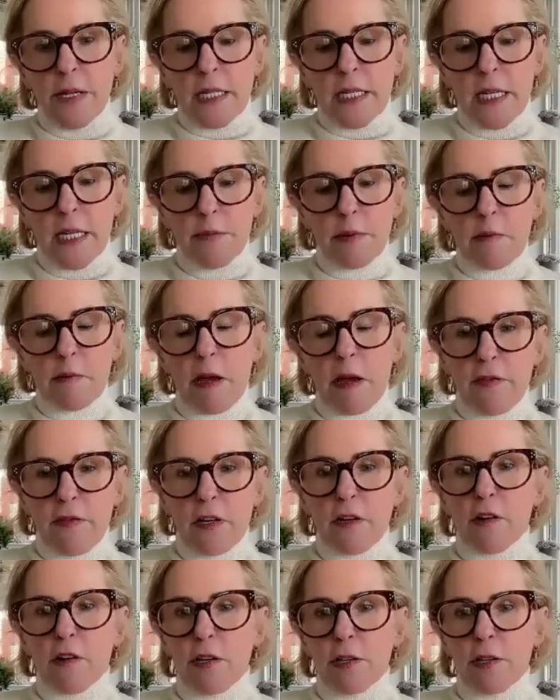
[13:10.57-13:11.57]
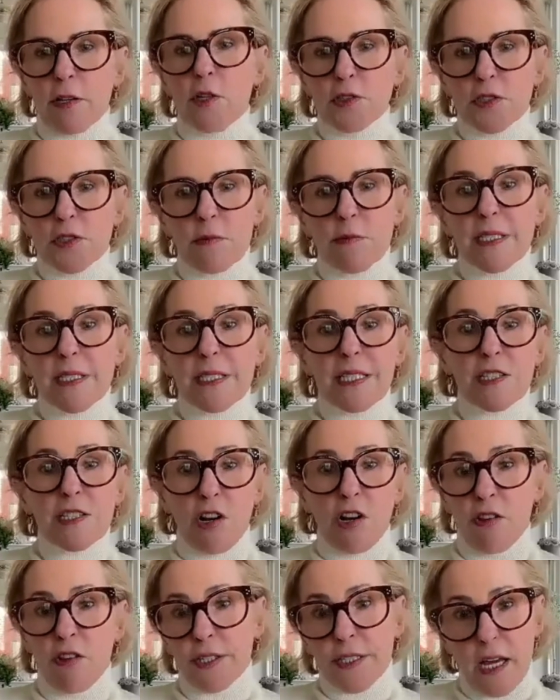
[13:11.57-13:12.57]
keeping my finger on the pulse of the business
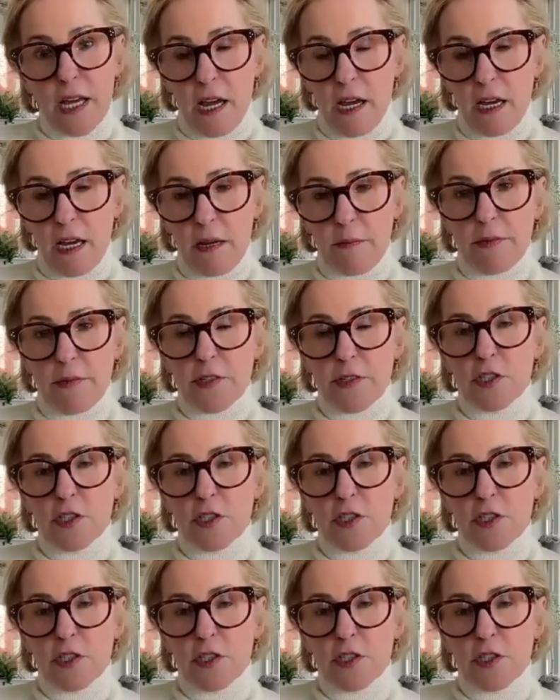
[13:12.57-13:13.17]
all the time.